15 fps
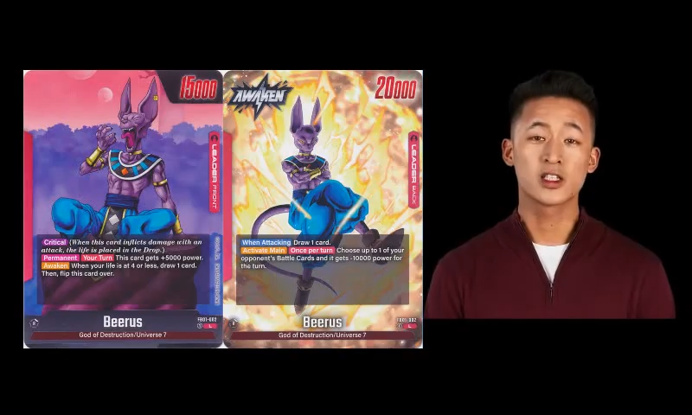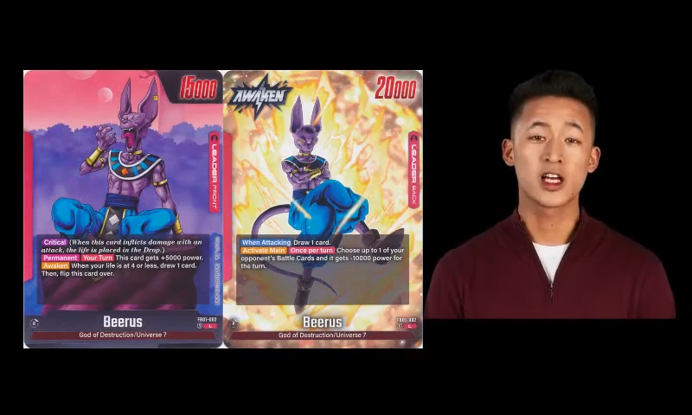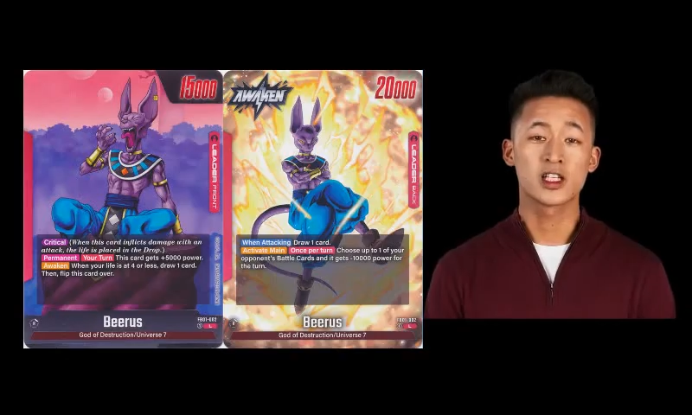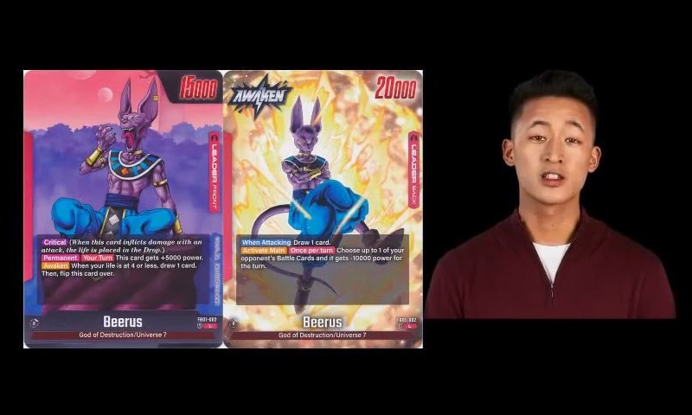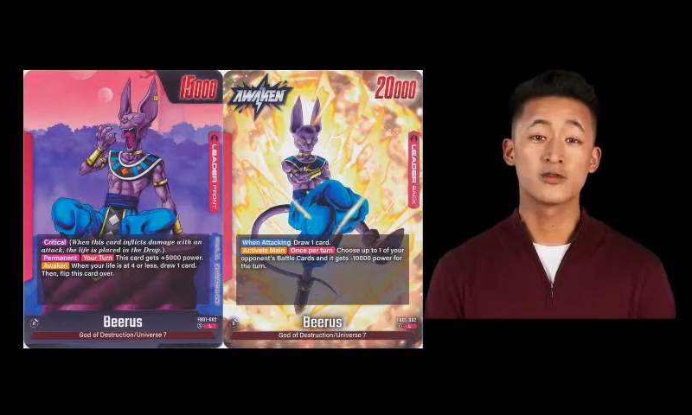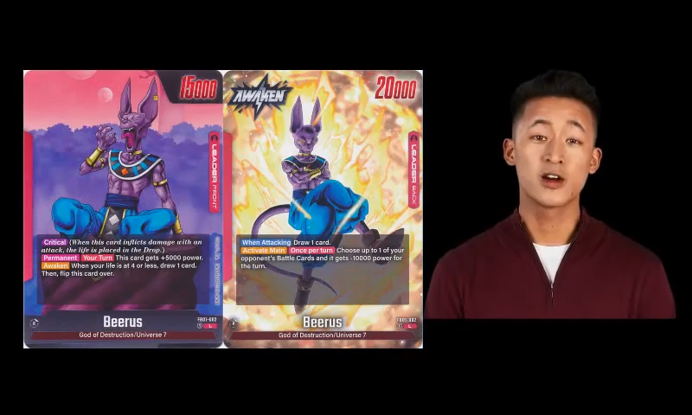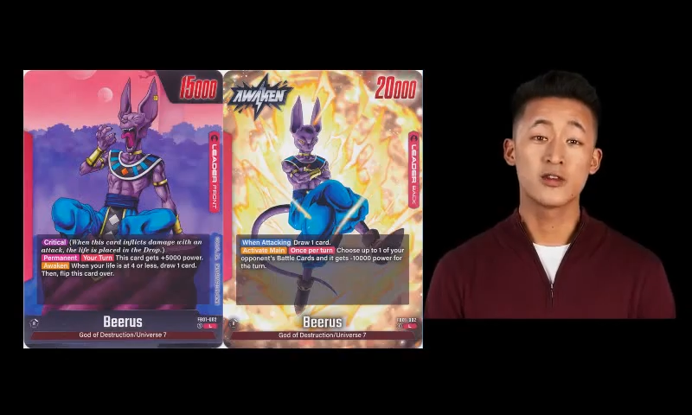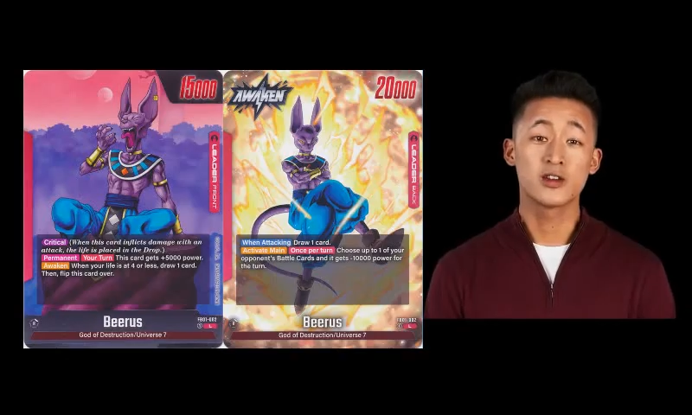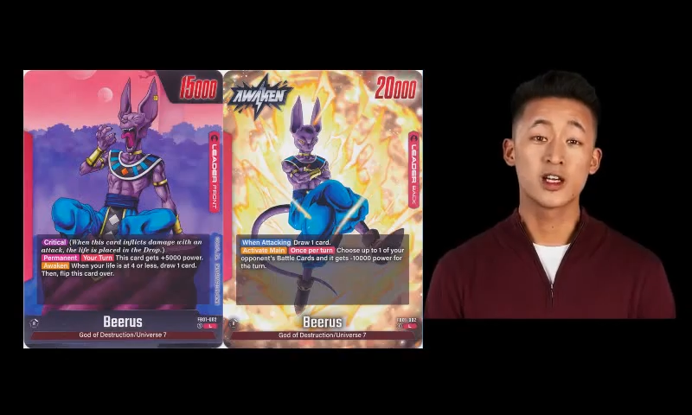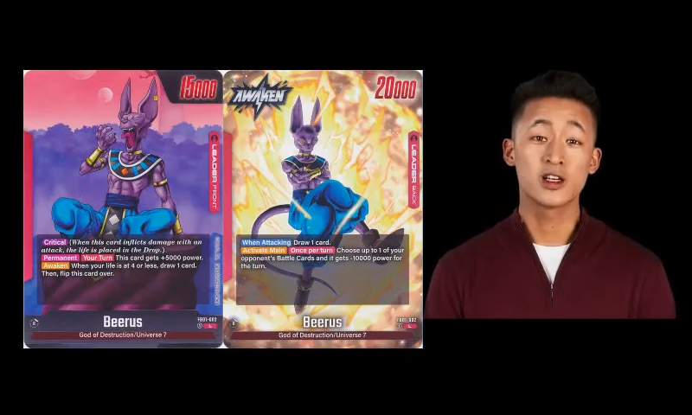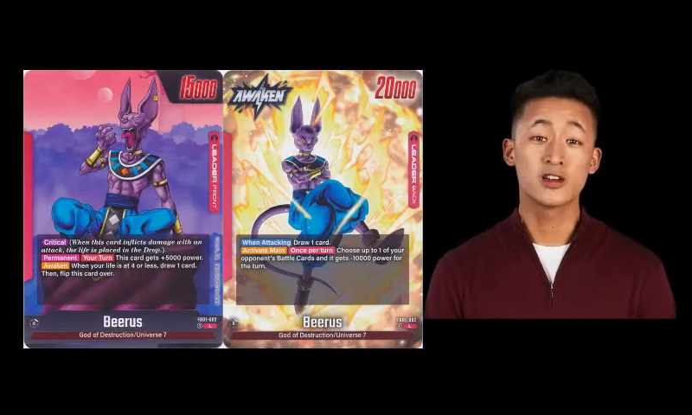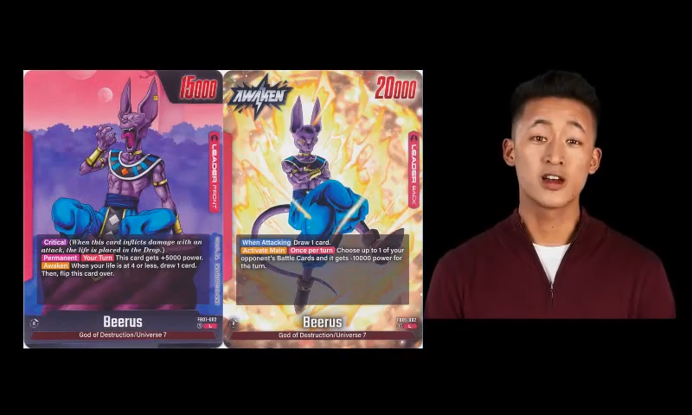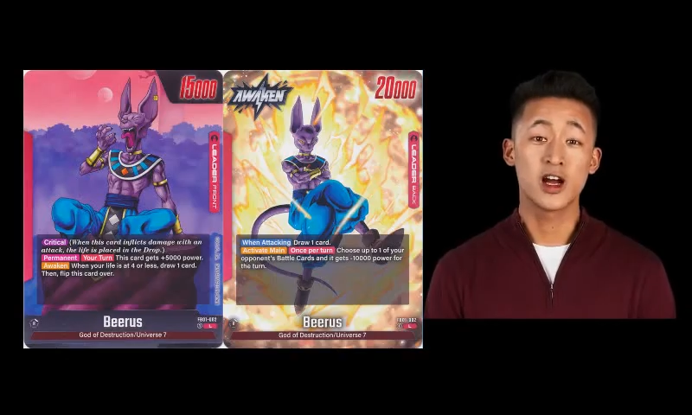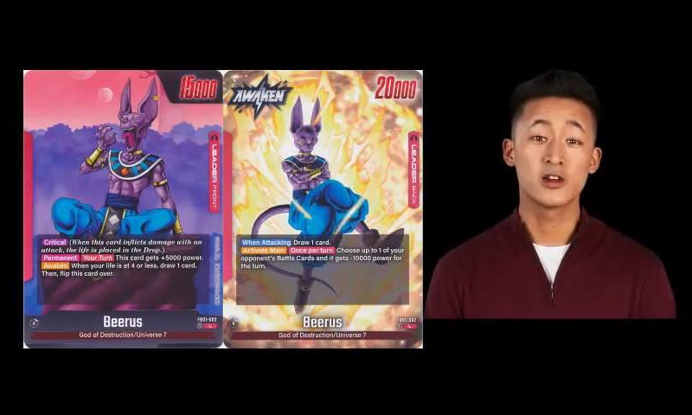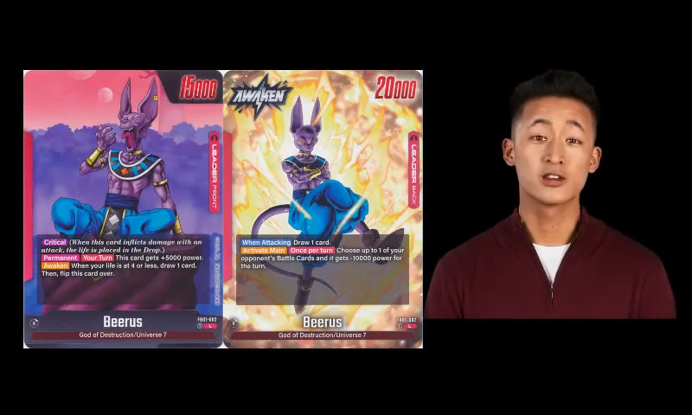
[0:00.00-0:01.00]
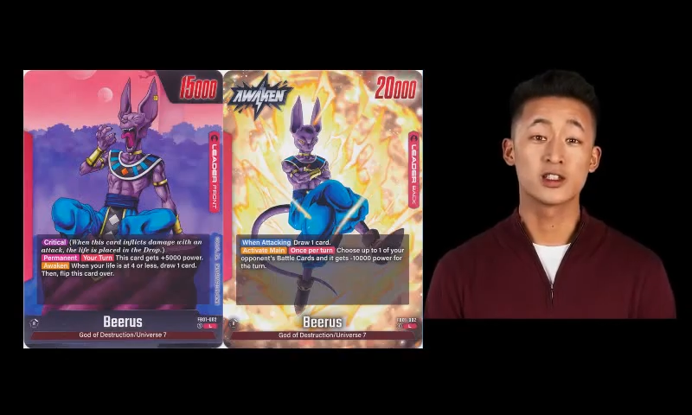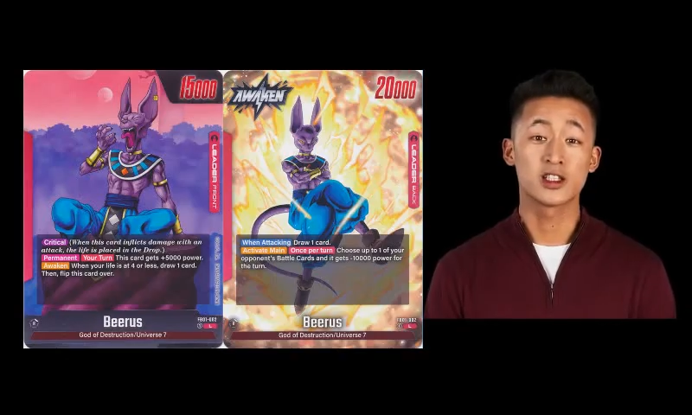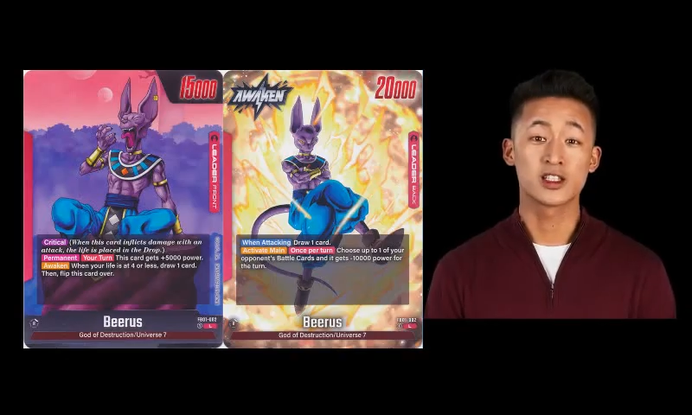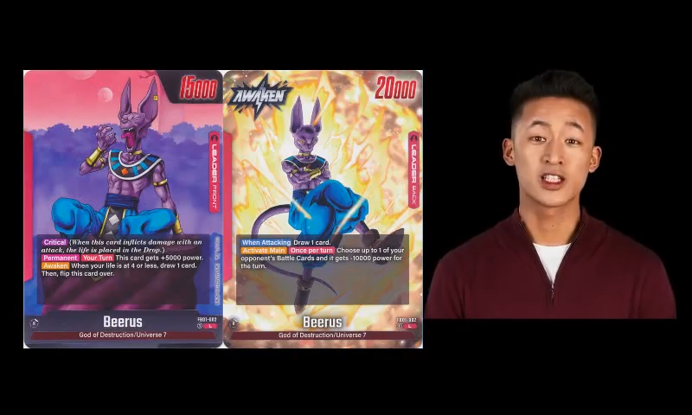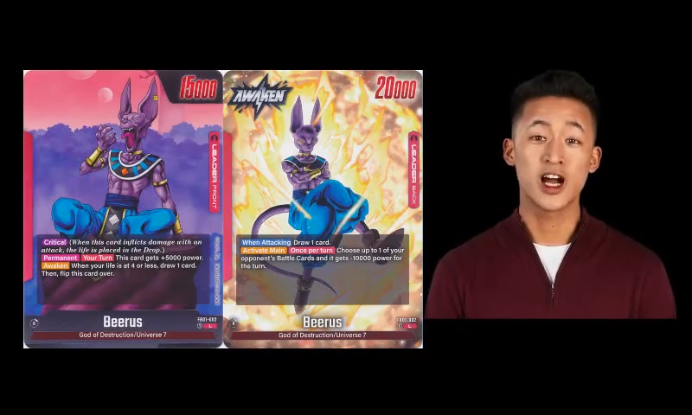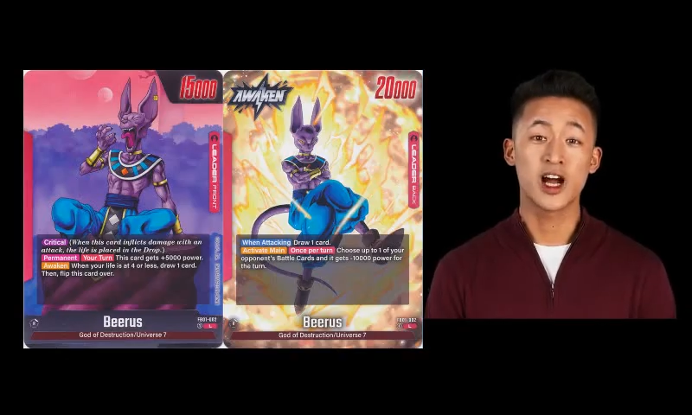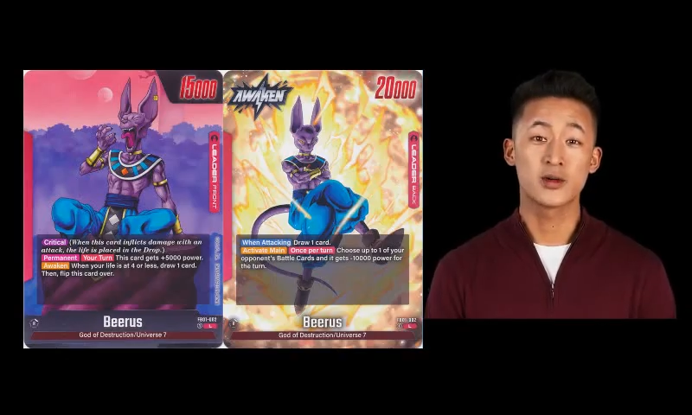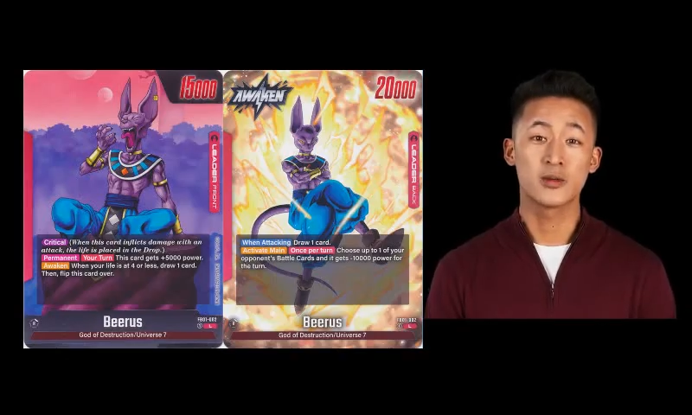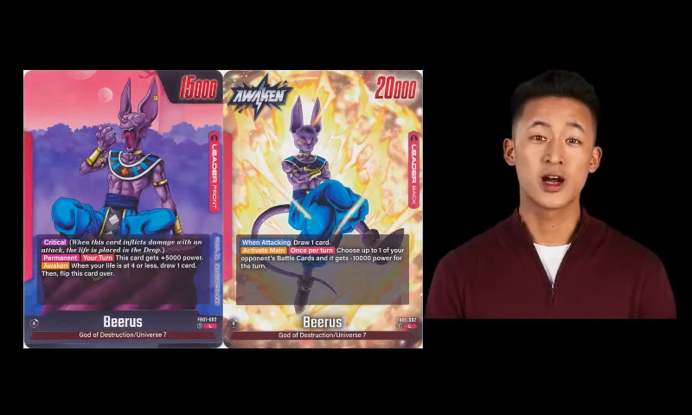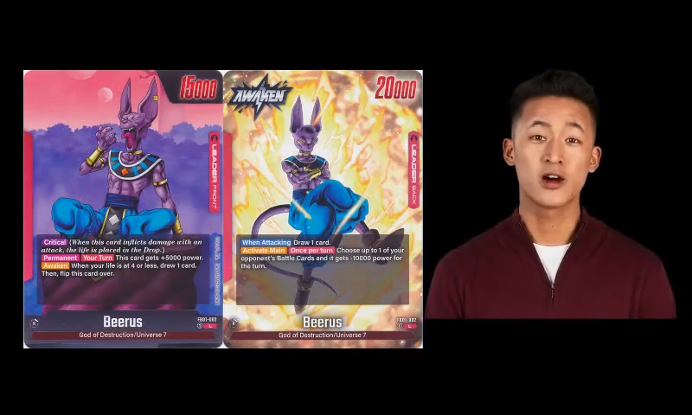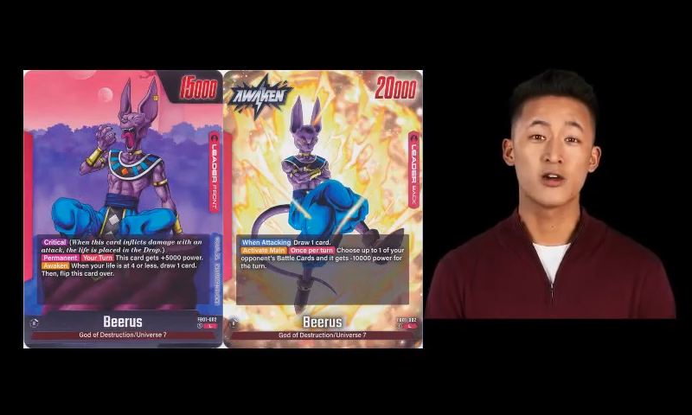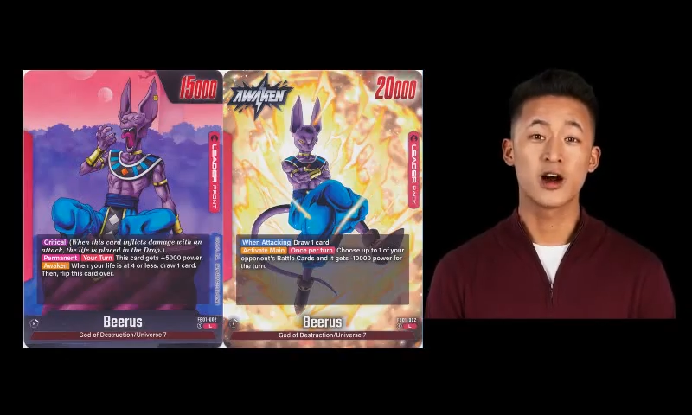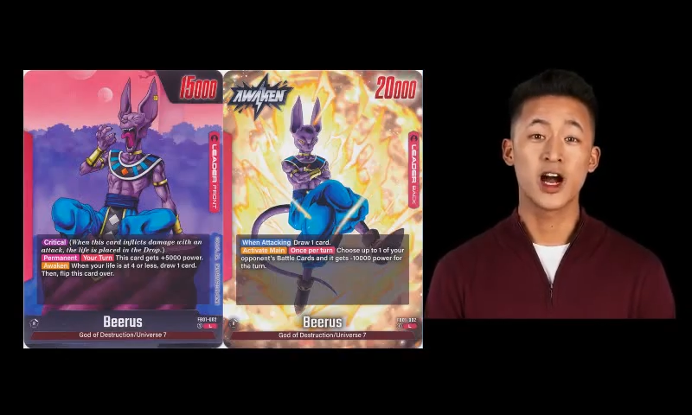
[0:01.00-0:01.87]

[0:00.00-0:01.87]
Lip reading: has 15,000 attack power